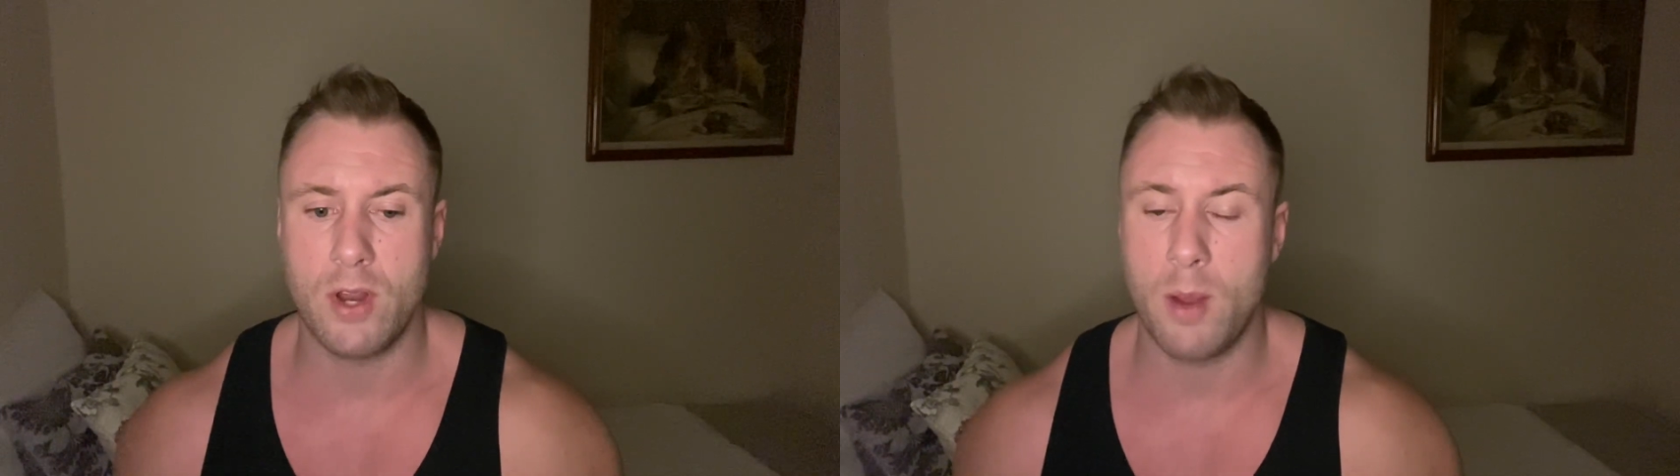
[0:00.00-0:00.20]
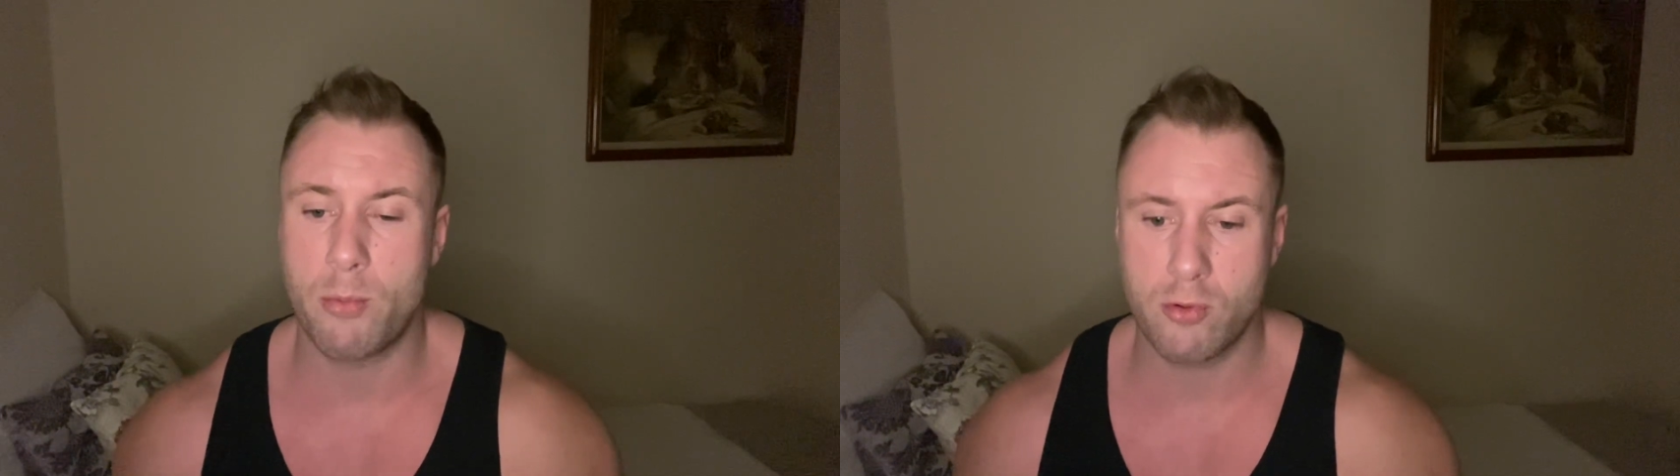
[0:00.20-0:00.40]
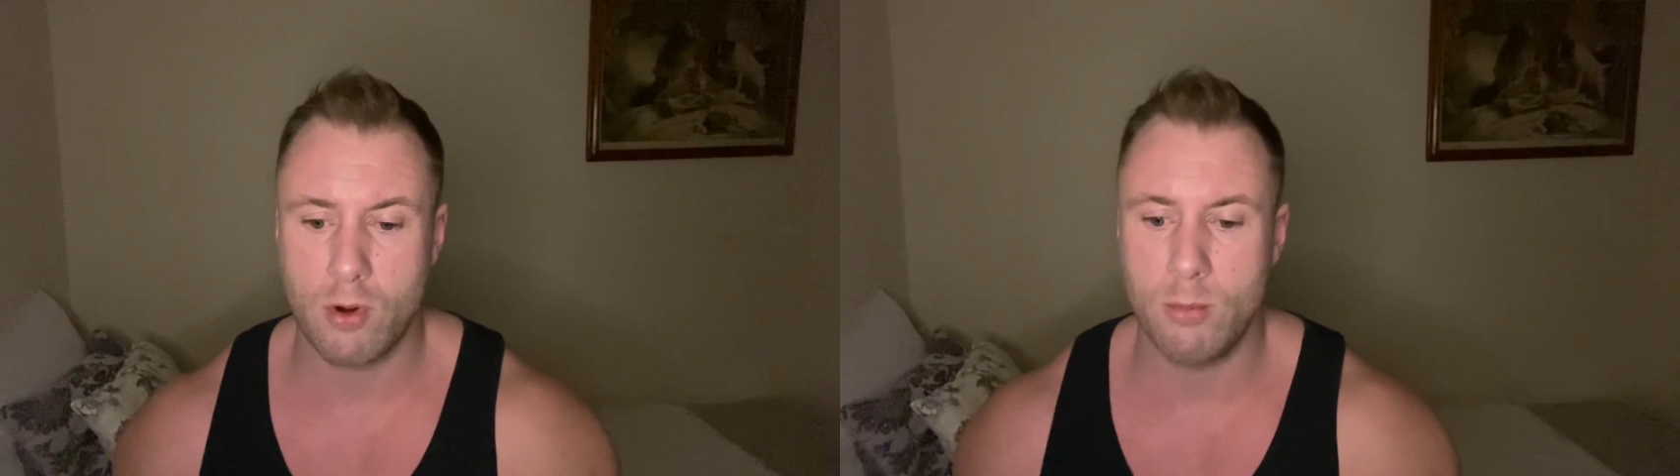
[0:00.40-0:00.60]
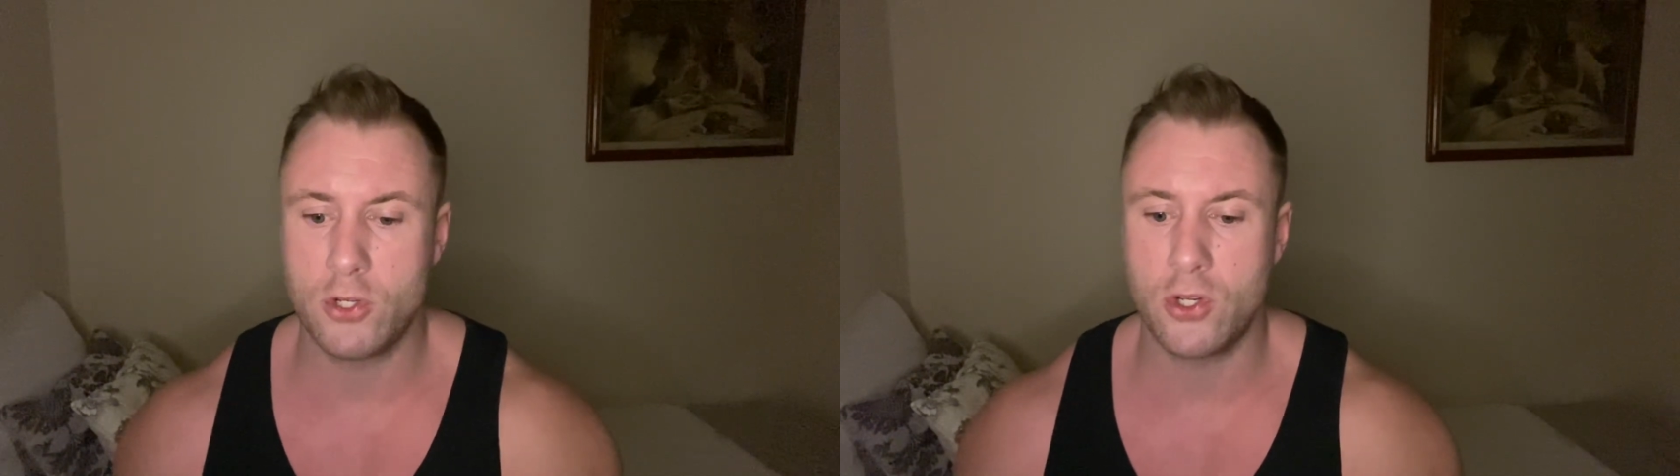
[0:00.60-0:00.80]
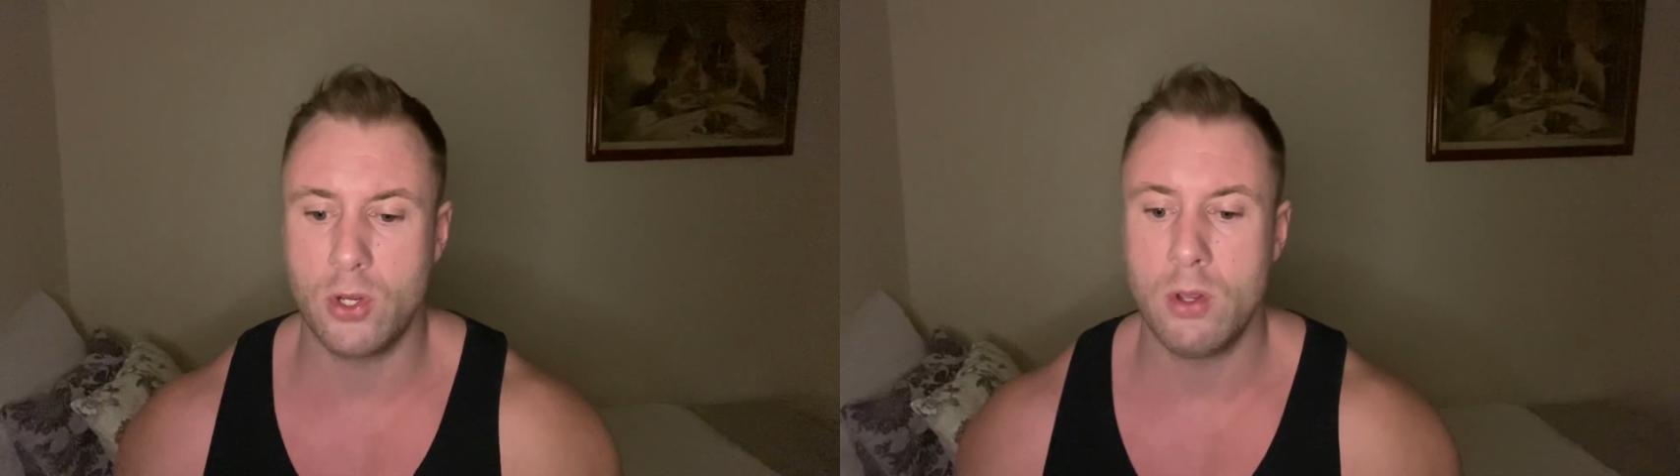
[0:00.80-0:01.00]
I promise
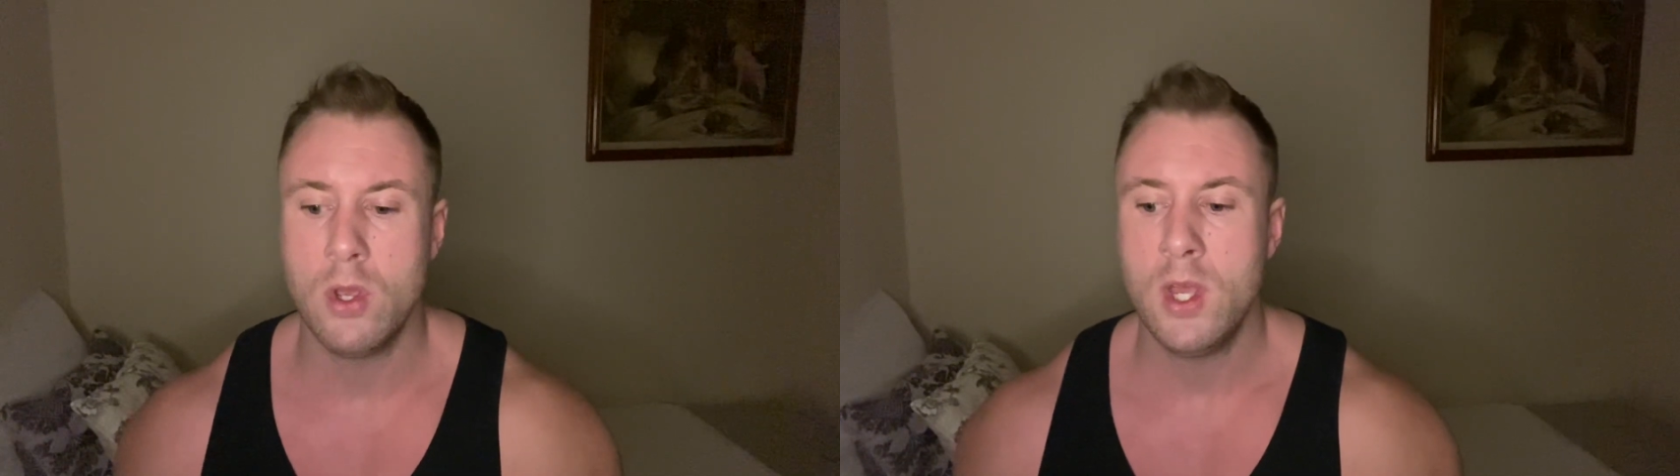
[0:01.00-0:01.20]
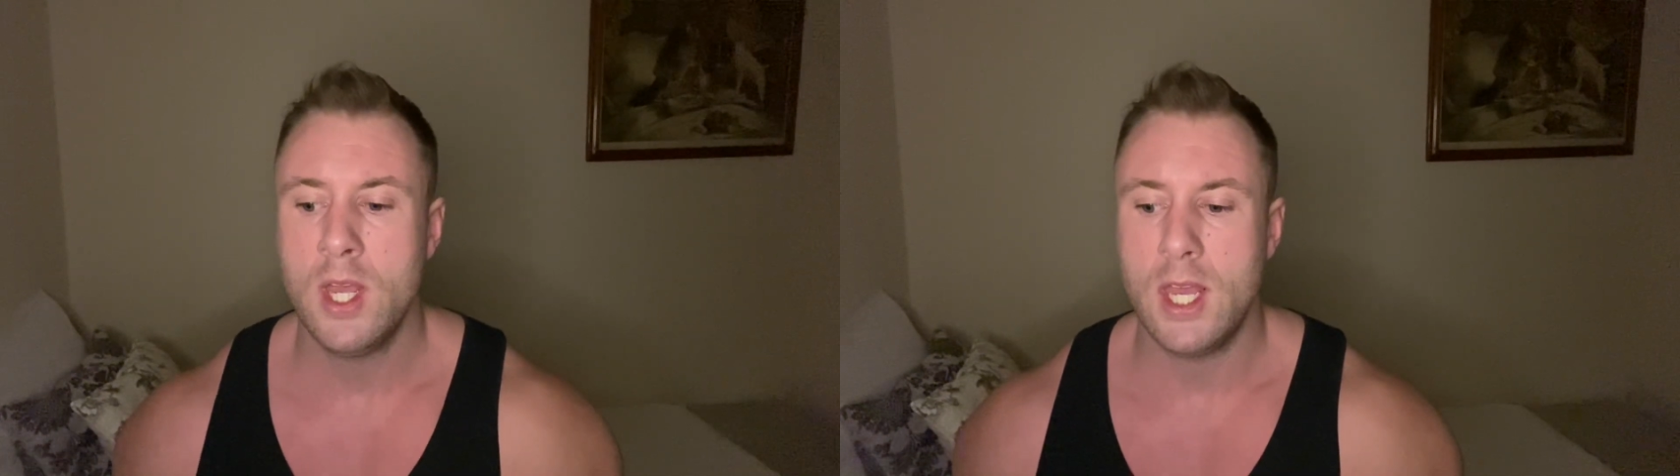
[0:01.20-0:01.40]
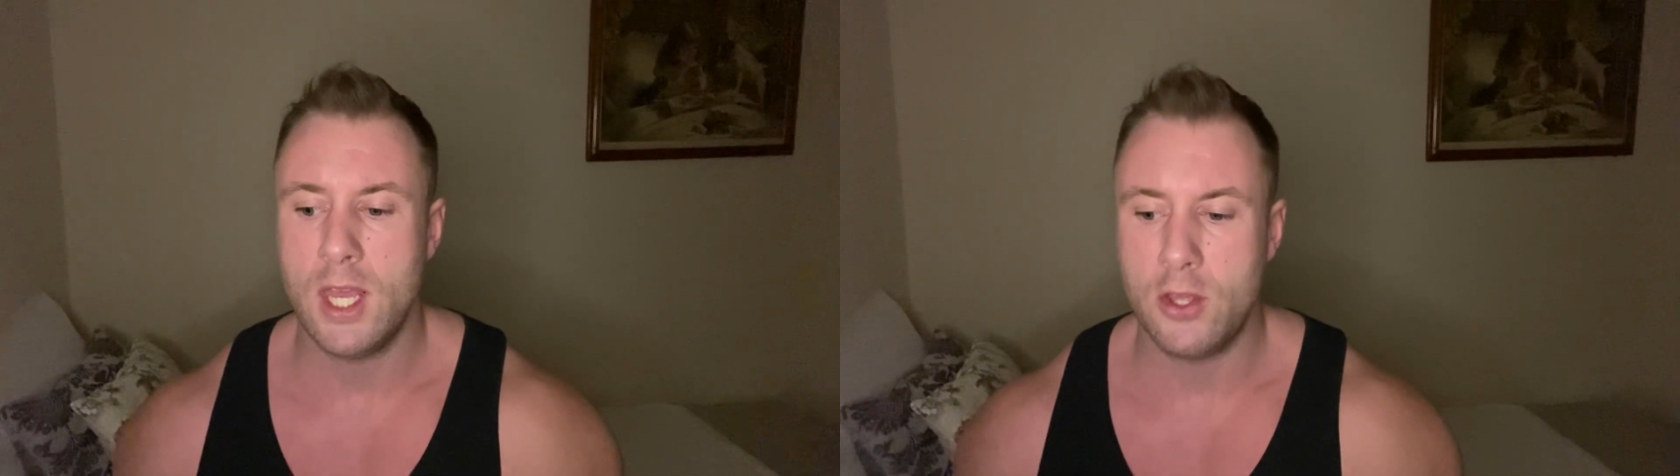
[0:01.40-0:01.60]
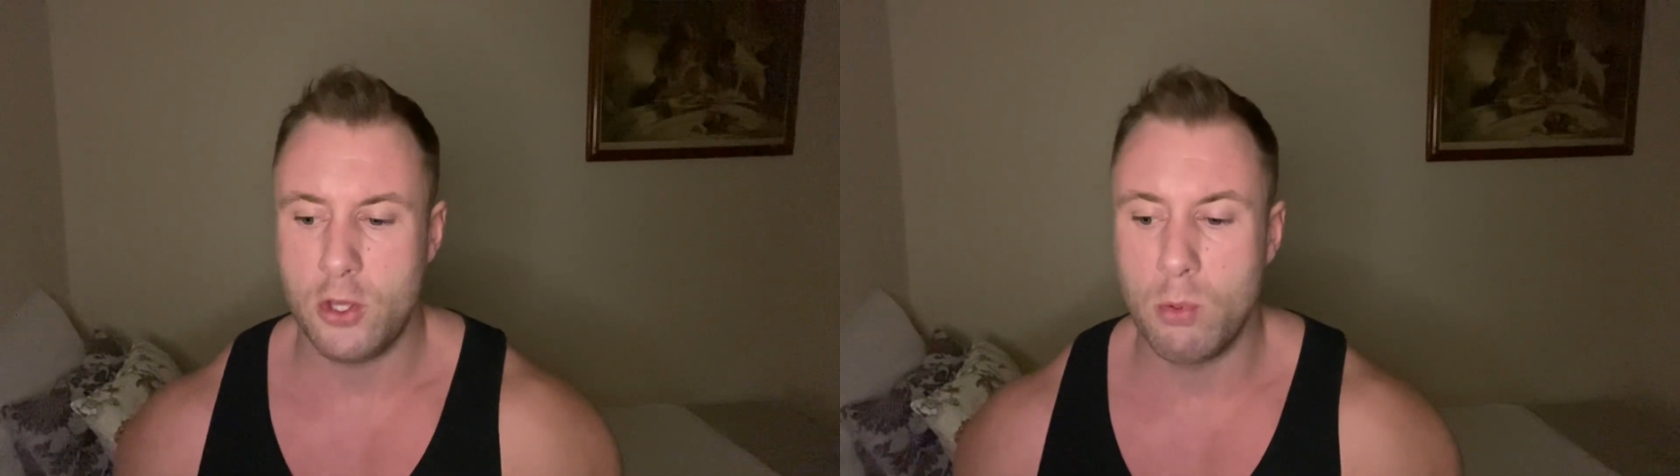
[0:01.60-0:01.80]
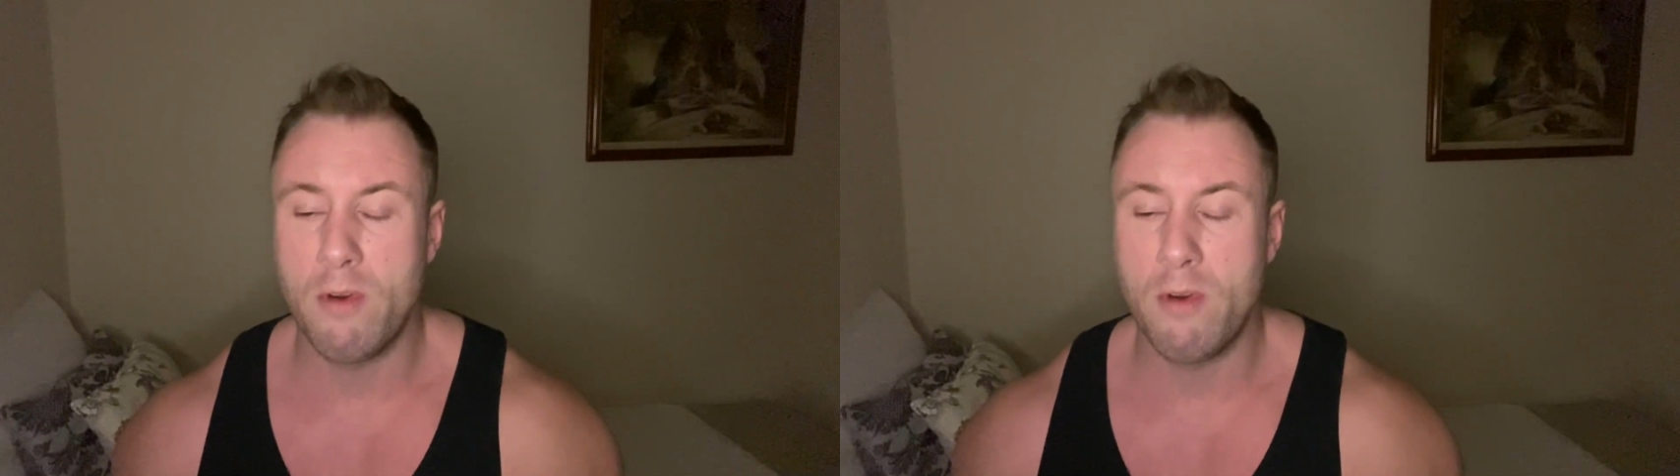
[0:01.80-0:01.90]
you, you will